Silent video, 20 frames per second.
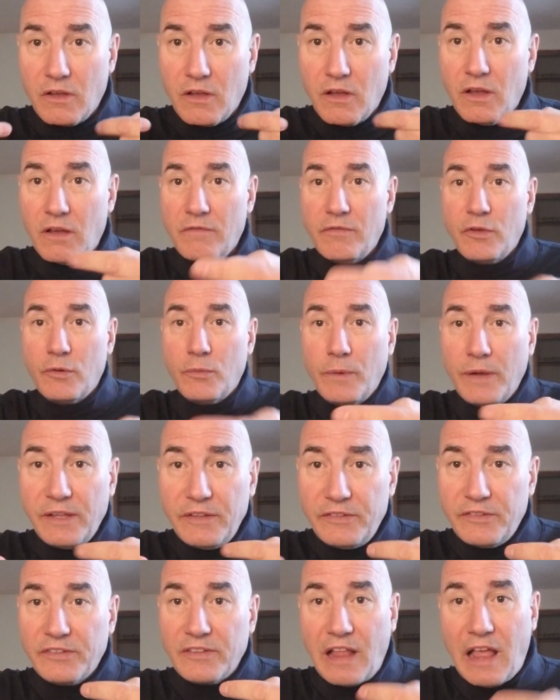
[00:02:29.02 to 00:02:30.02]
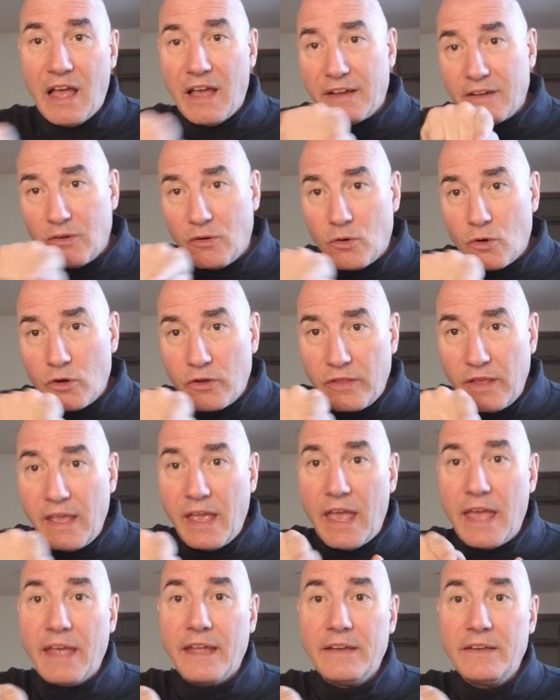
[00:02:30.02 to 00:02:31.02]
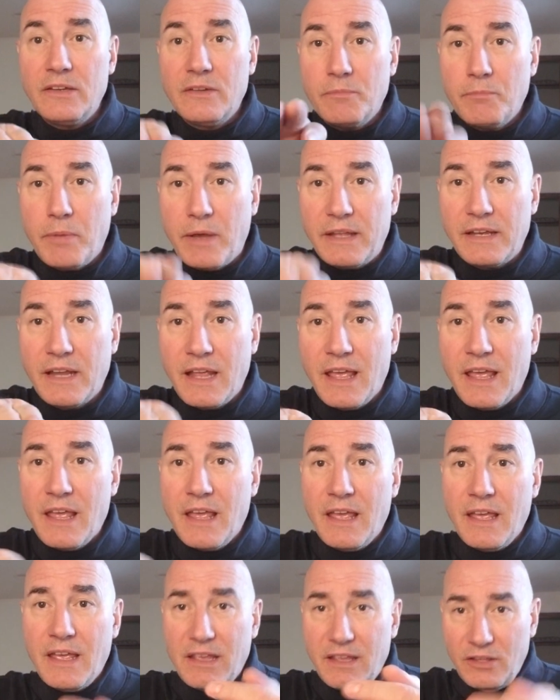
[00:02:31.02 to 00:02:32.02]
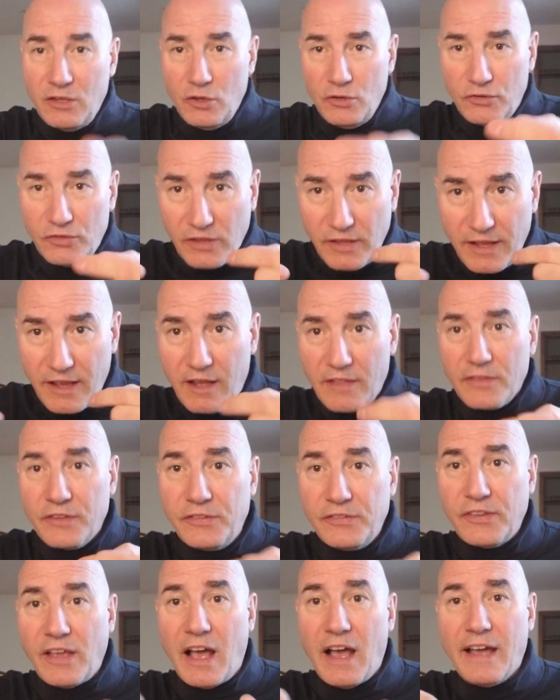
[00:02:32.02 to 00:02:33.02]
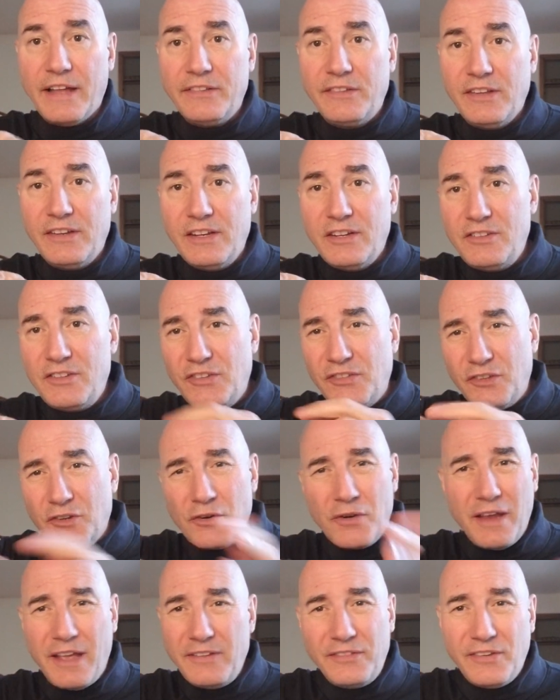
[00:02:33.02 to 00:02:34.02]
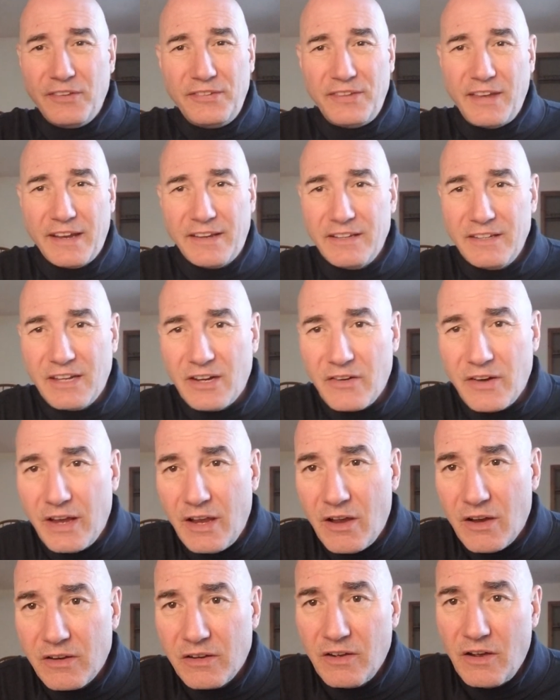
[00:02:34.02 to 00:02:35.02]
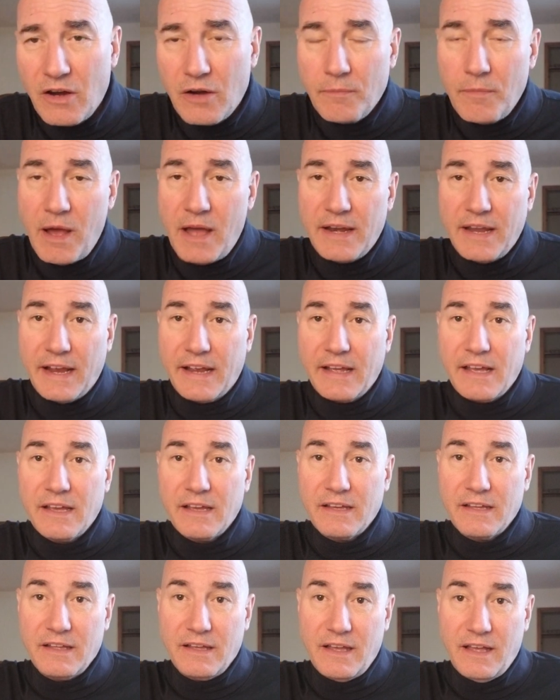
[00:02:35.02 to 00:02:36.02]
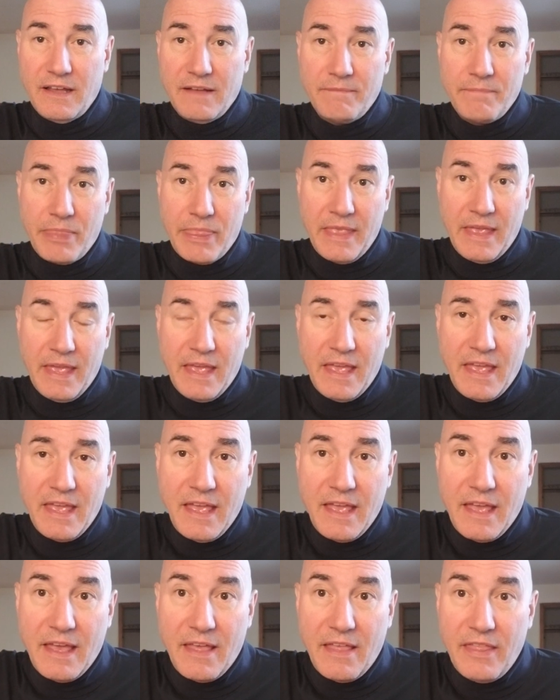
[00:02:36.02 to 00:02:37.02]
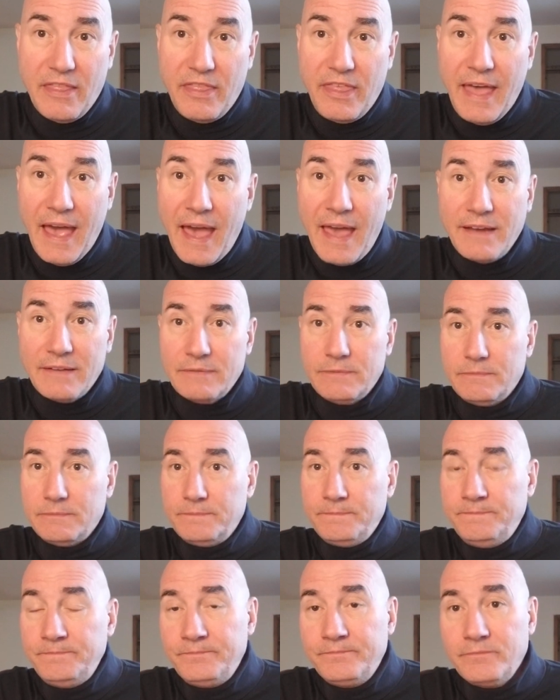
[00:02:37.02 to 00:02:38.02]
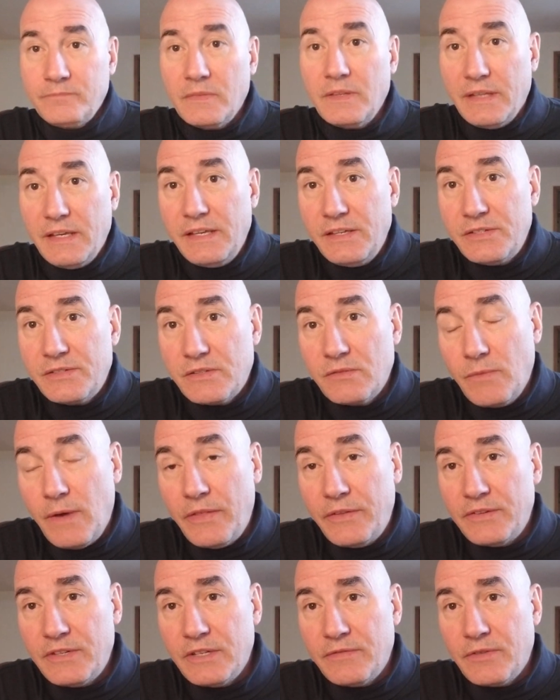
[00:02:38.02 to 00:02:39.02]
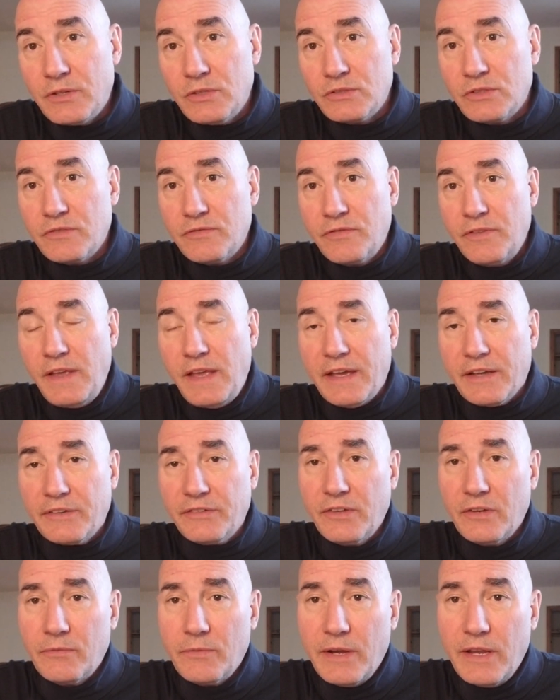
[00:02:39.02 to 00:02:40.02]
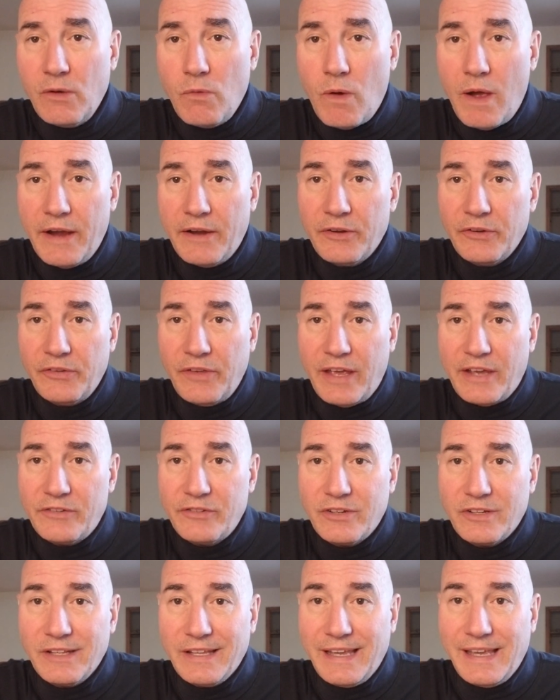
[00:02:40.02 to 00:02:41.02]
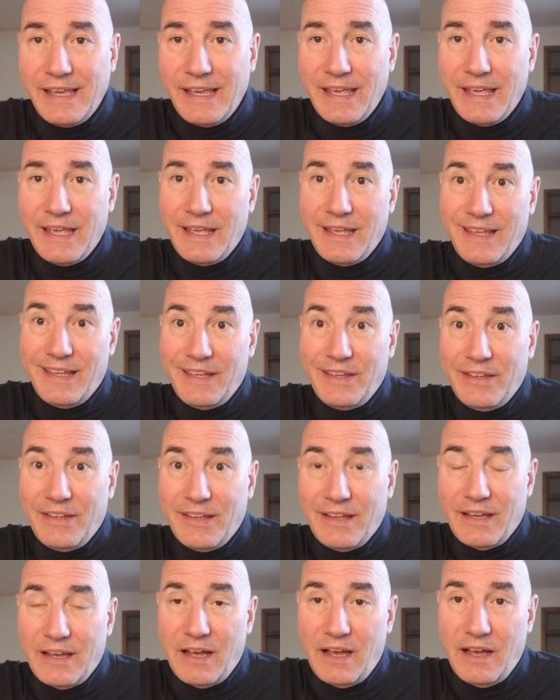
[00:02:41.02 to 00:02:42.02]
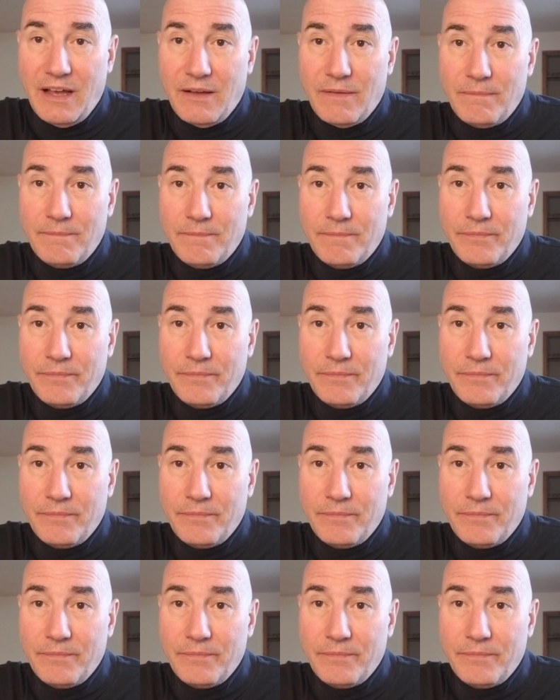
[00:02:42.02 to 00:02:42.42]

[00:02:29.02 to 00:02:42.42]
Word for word: of the reed slot or the end, but usually on the sides, and it just creates a secondary harmonic. Uh, that is rather difficult to fix and requires actually um,